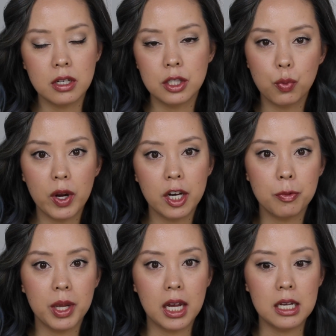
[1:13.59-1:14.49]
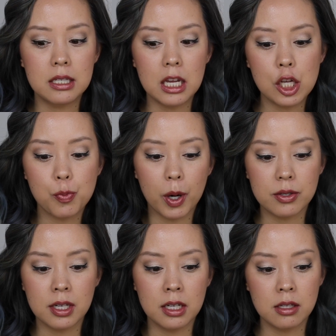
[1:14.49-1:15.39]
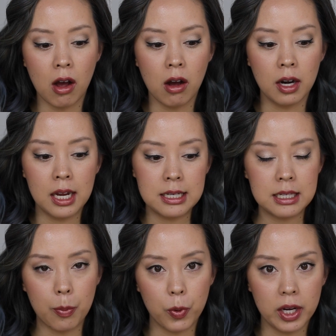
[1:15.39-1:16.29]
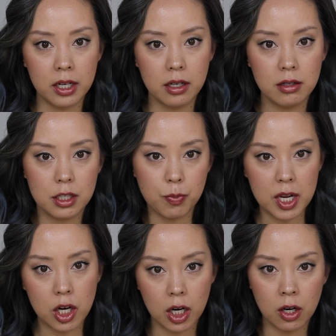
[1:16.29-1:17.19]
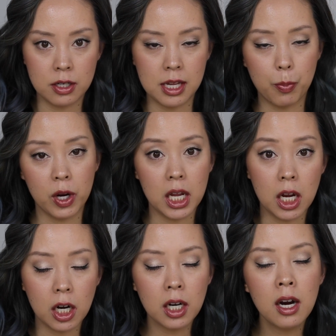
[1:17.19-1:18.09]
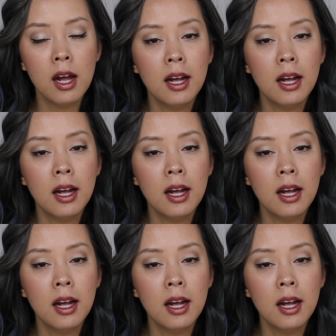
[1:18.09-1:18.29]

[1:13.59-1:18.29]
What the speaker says: and it's weird because each person is on a separate speaker or separate ear.